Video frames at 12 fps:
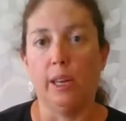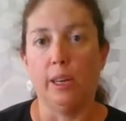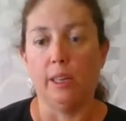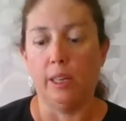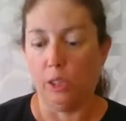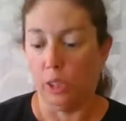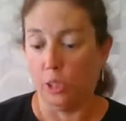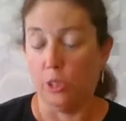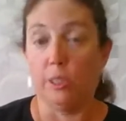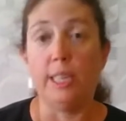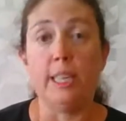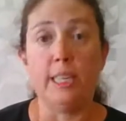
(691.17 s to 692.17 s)
you also
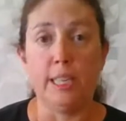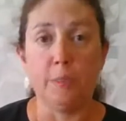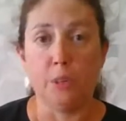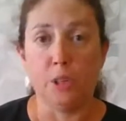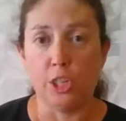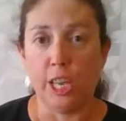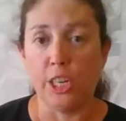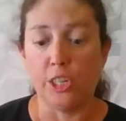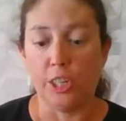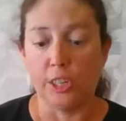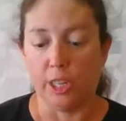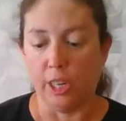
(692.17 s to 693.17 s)
see a deeper change
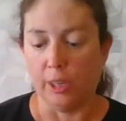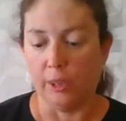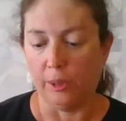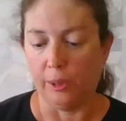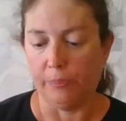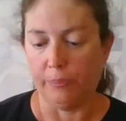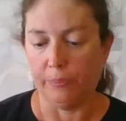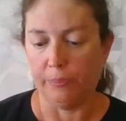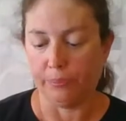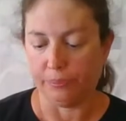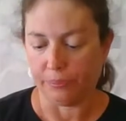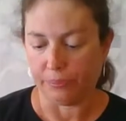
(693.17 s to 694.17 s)
in the color
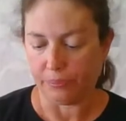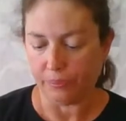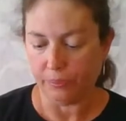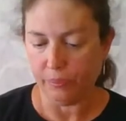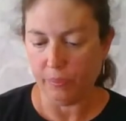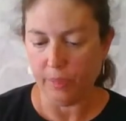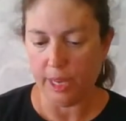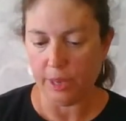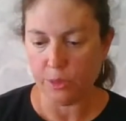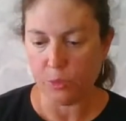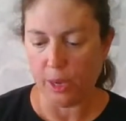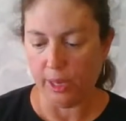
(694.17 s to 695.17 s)

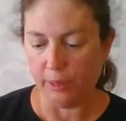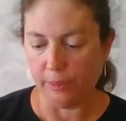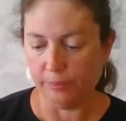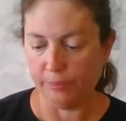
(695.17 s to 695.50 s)
as well.